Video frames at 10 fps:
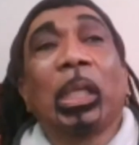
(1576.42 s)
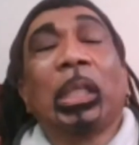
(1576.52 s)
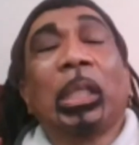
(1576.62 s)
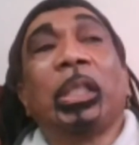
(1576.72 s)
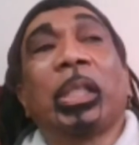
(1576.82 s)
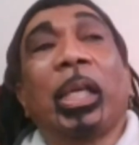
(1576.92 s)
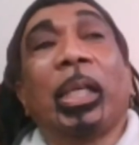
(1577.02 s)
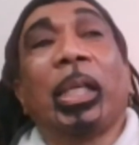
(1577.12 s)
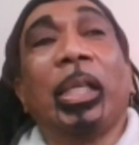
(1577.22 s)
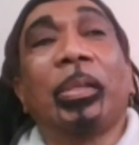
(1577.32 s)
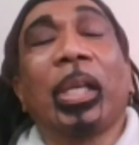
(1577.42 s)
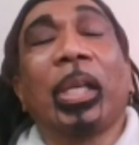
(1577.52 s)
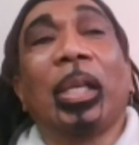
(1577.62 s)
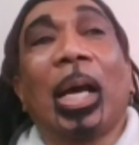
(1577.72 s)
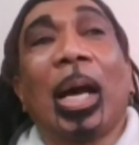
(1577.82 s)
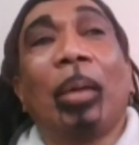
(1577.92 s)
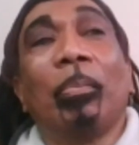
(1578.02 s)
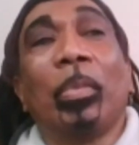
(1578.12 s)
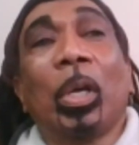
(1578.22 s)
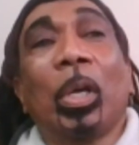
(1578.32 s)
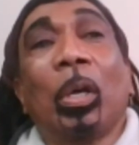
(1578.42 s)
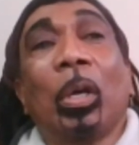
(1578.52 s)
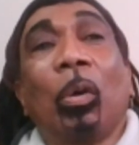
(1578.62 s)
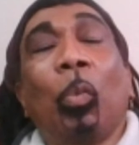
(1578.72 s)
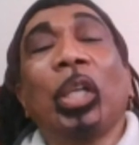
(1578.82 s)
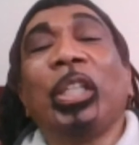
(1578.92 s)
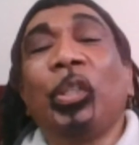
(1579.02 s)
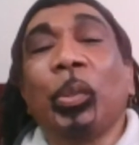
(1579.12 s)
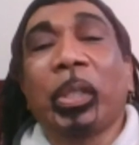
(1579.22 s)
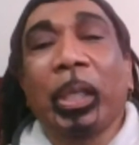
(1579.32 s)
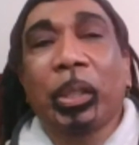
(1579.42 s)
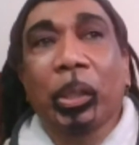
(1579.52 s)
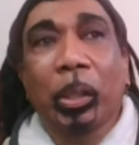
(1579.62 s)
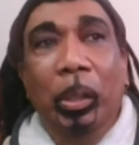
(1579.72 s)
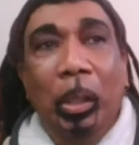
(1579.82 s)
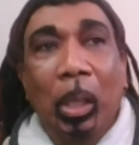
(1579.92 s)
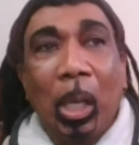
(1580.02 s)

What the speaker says: He said, what did you say to her?